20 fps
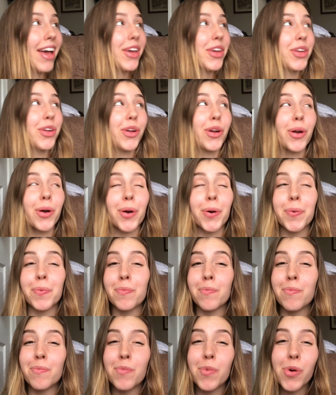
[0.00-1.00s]
you're
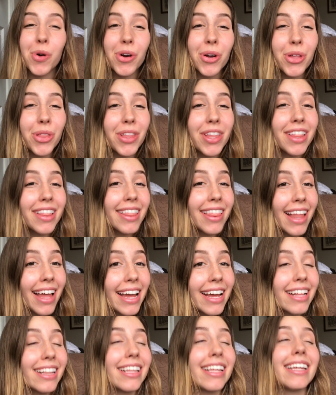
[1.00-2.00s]
more than
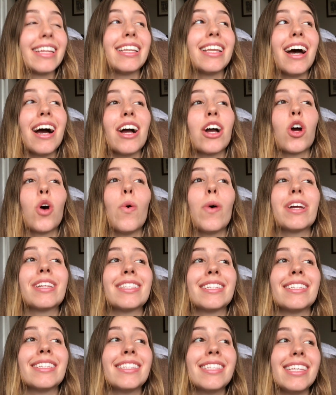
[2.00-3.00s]
likely not going
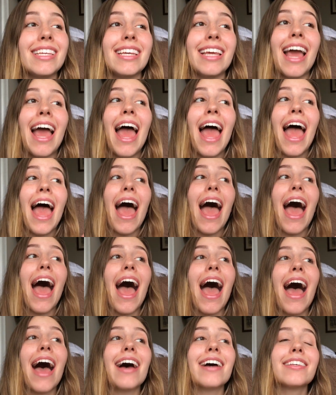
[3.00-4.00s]
to see
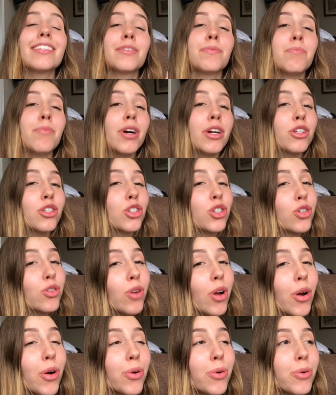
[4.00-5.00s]
as much
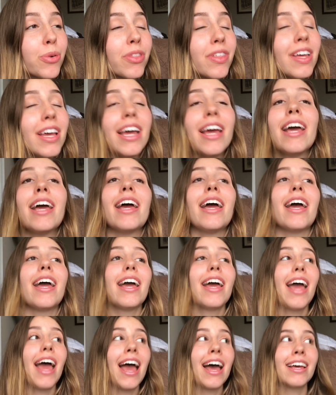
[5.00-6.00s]
growth
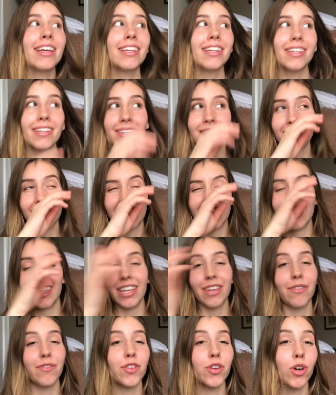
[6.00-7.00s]
as
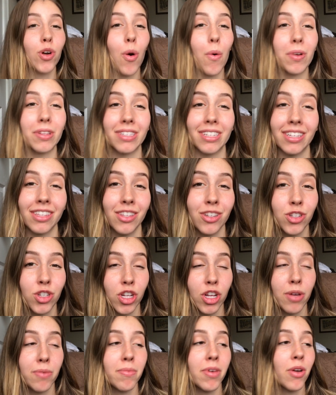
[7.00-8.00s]
if you're going to the
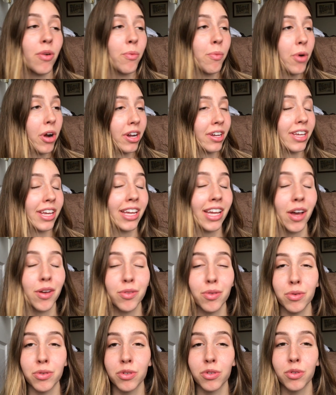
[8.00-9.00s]
gym and working out
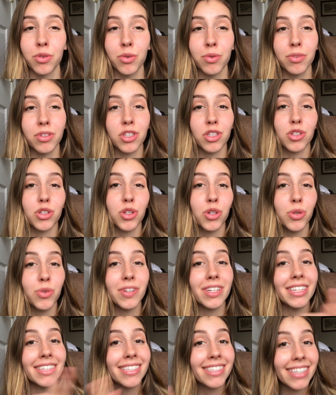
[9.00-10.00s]
those glutes 2
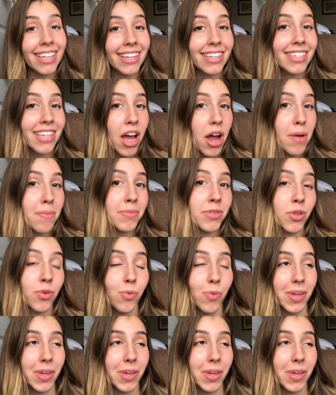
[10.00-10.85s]
to 6 times a